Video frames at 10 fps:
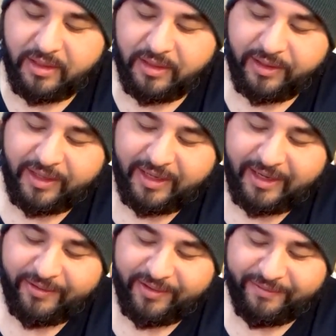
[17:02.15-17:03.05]
Okay,
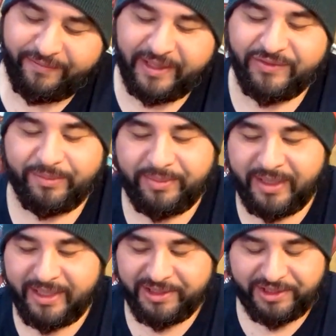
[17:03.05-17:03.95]
we've got Vengeful
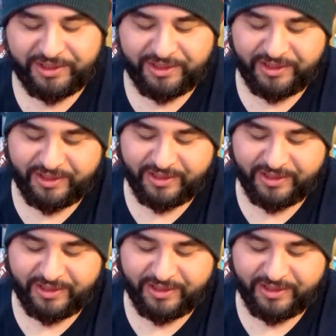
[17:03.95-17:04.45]
Punch.